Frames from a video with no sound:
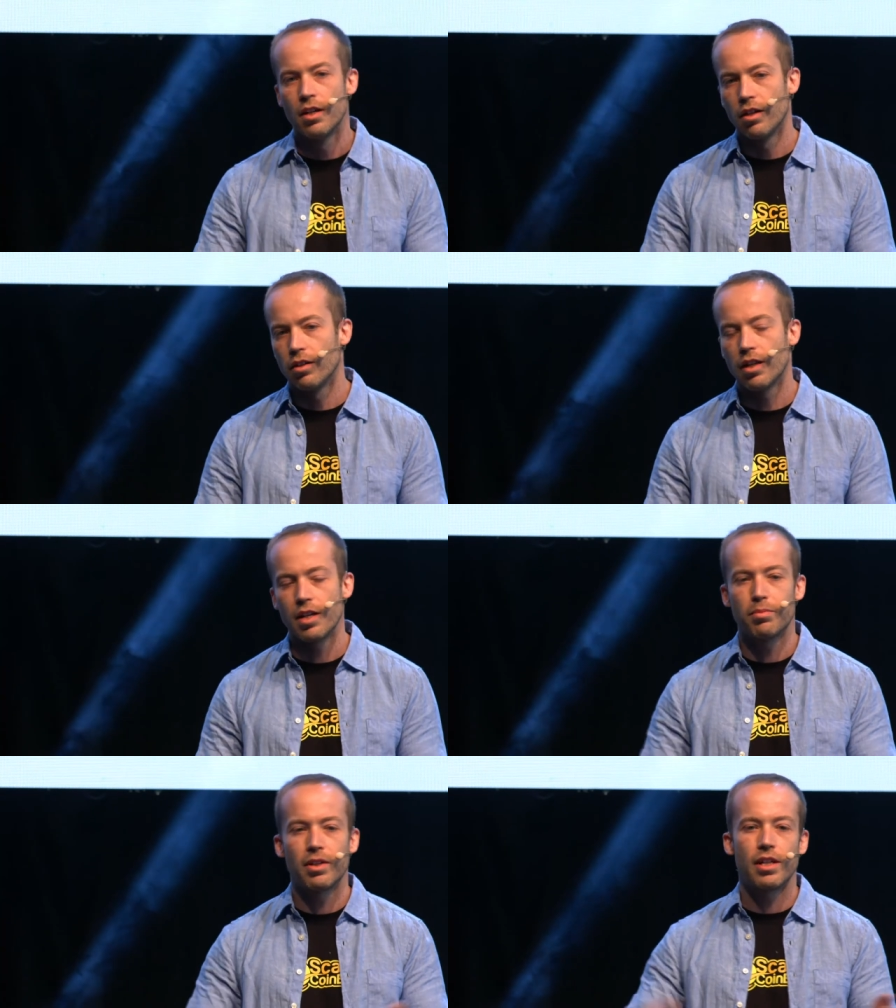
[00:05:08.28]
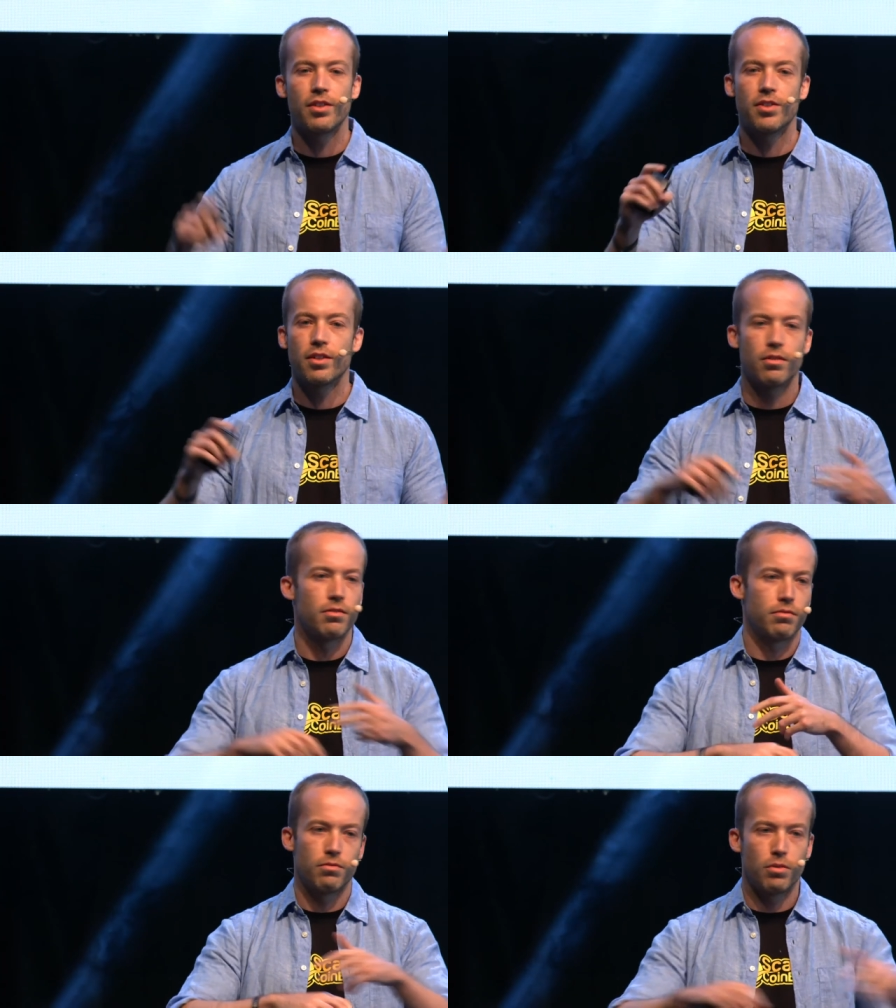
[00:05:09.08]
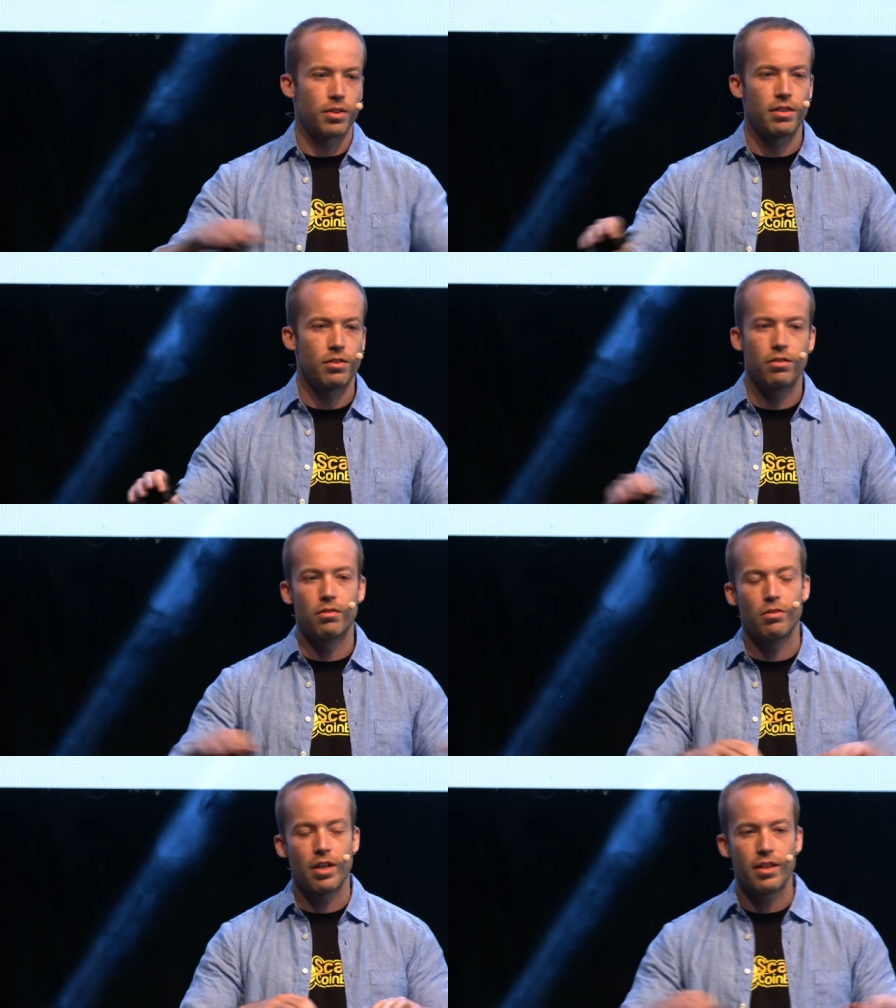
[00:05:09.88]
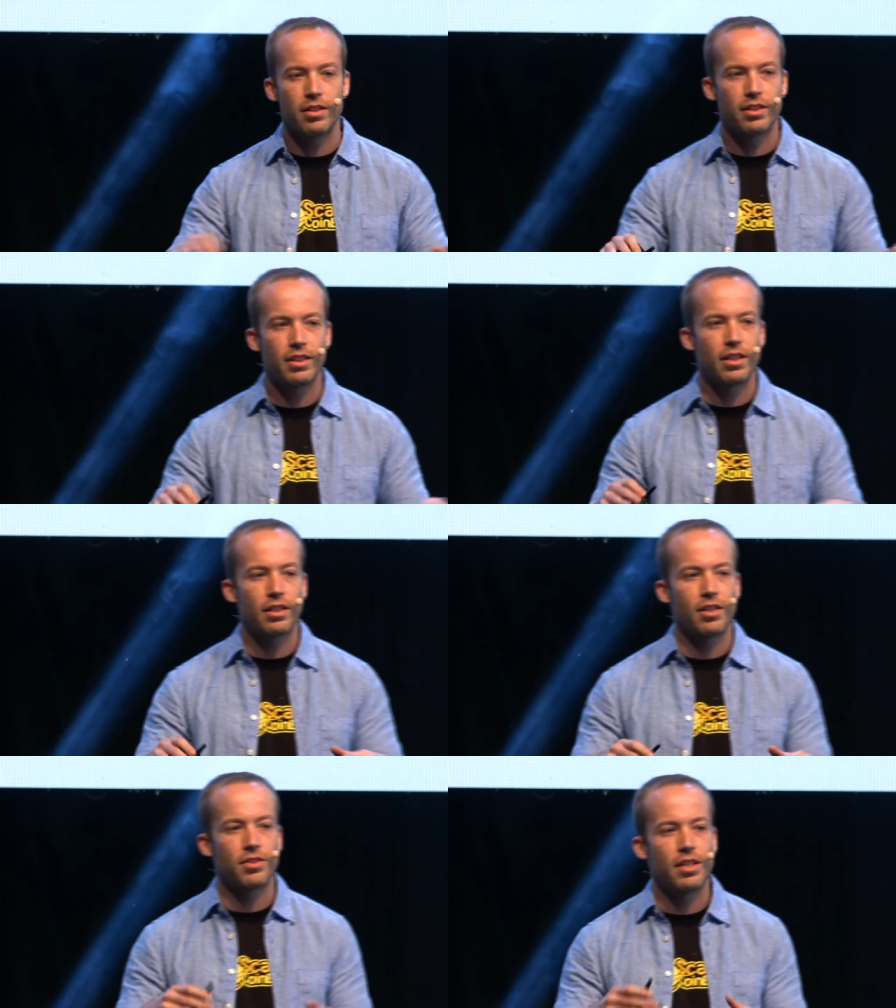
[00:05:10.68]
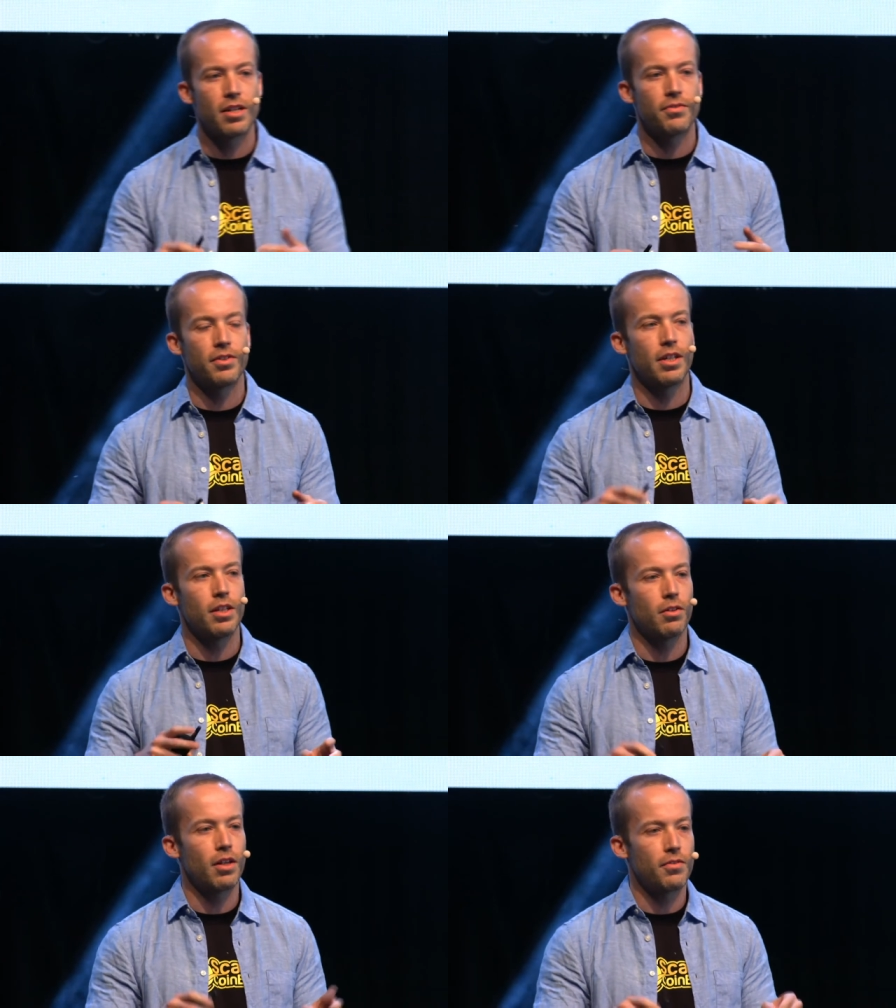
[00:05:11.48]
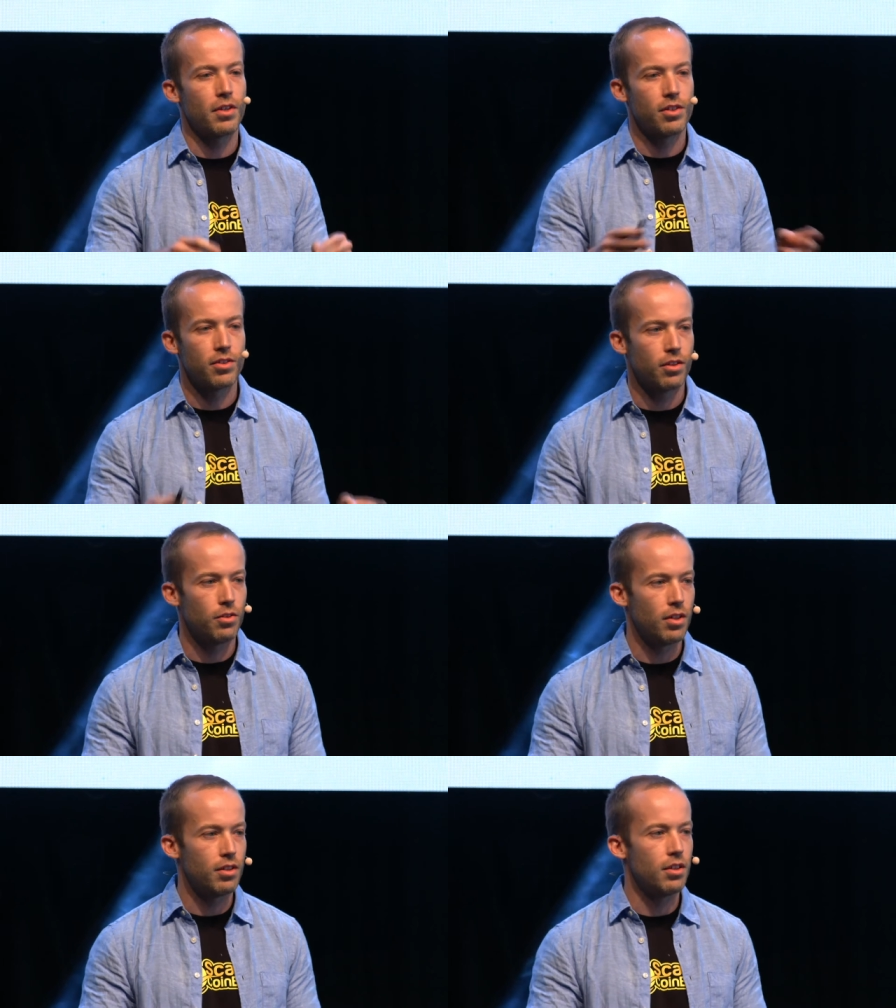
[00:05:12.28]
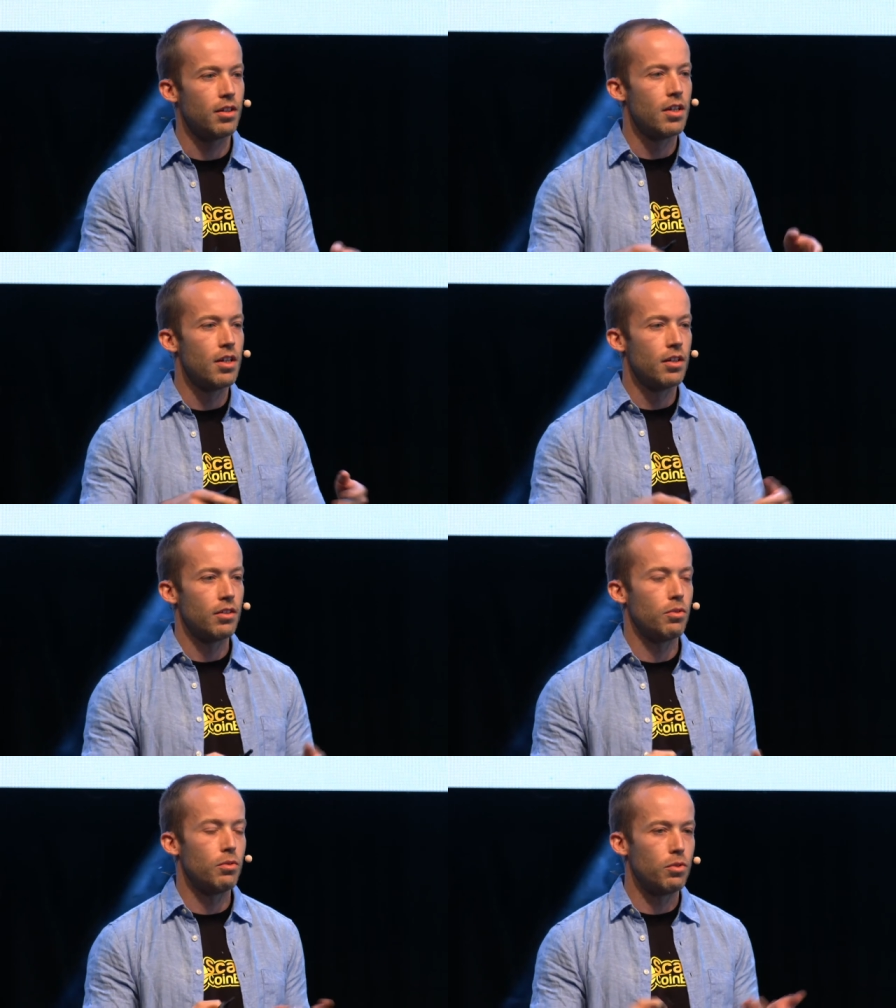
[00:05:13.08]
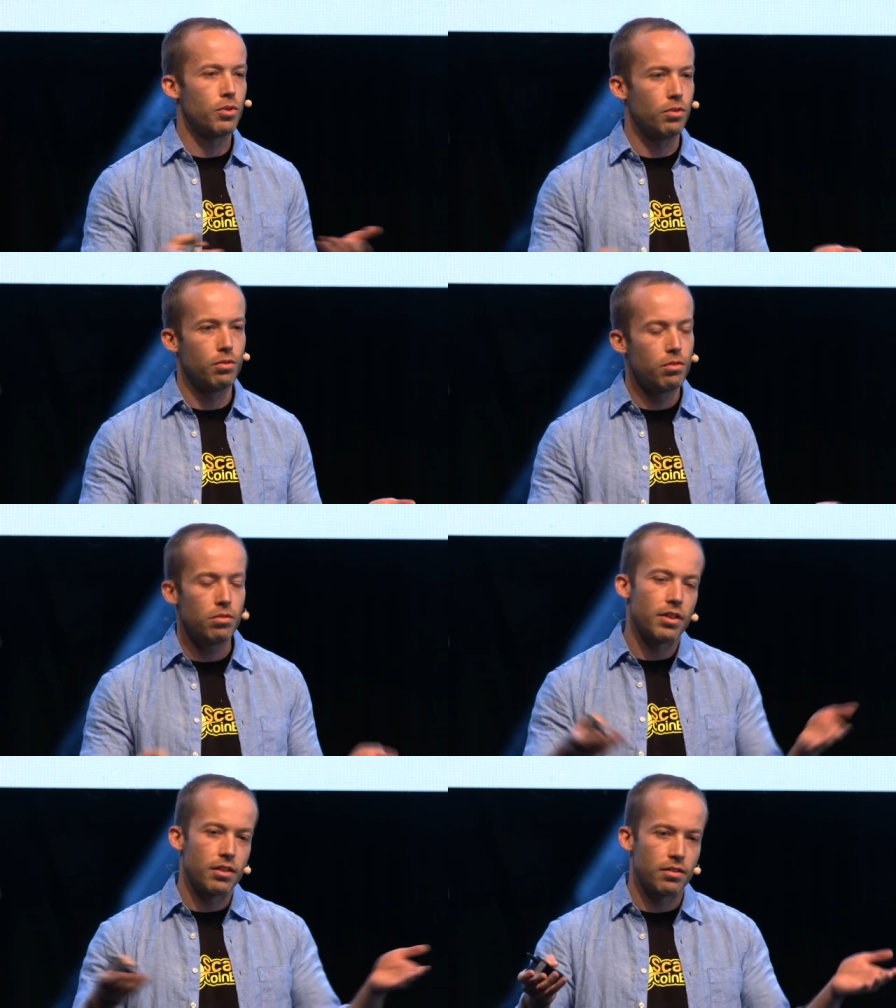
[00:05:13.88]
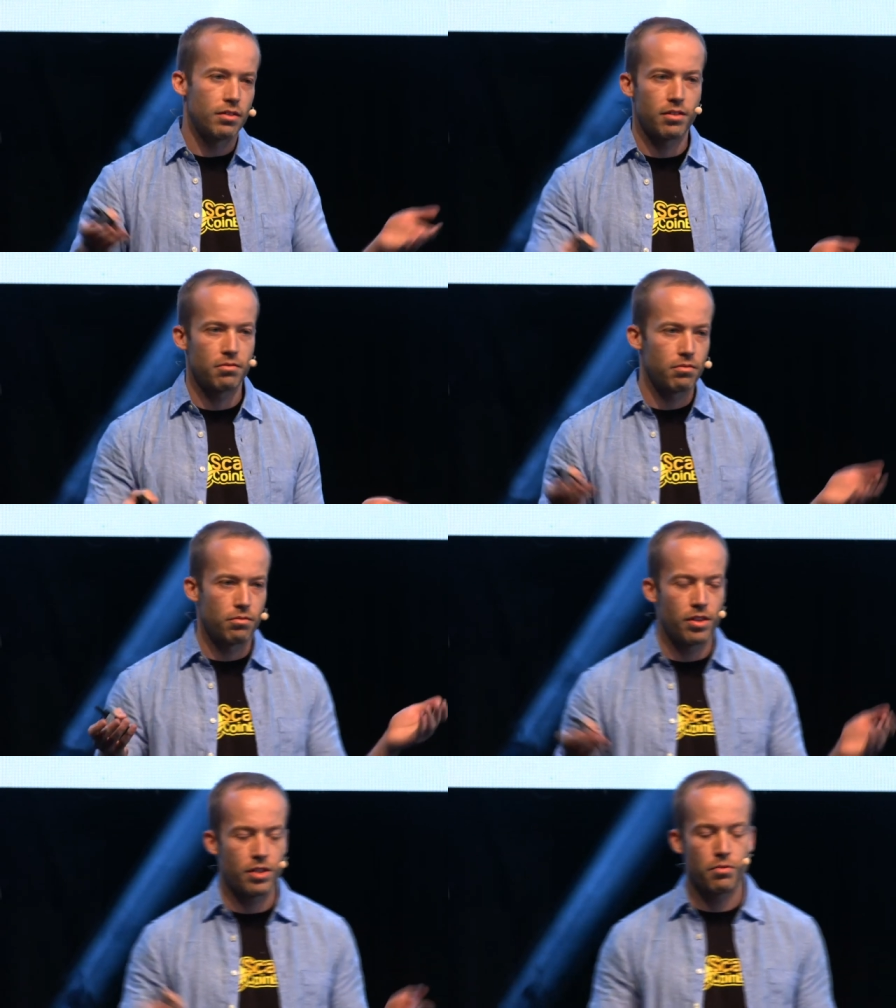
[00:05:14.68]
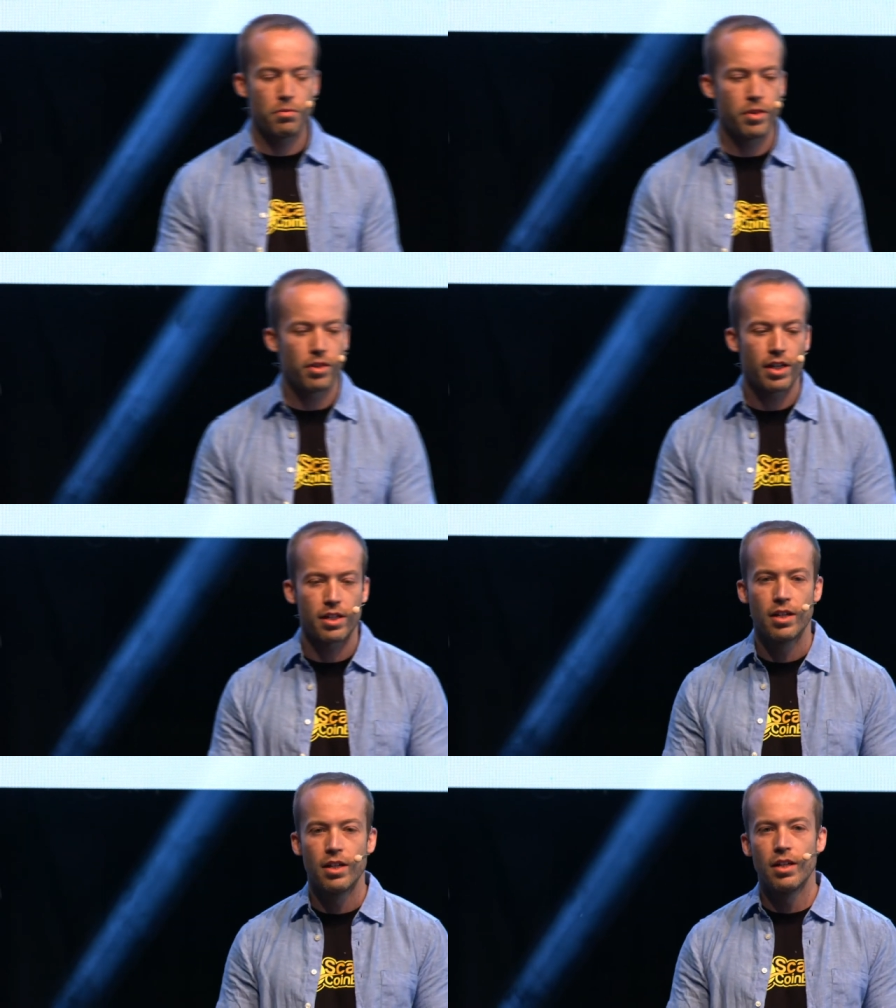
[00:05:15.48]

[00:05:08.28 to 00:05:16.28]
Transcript: on Hyperledger, on what, you know, anything that has enough cryptographical security to do, then it will be okay.